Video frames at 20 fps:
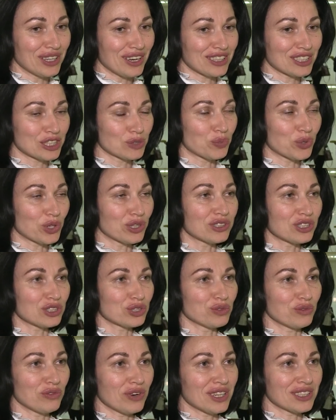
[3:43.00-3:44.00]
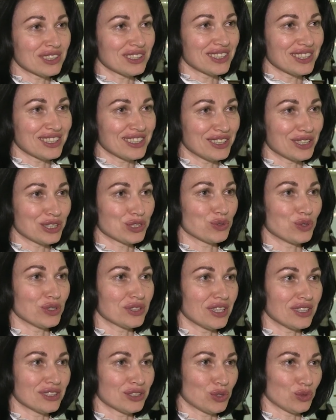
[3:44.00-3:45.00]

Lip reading: I will probably repeat myself.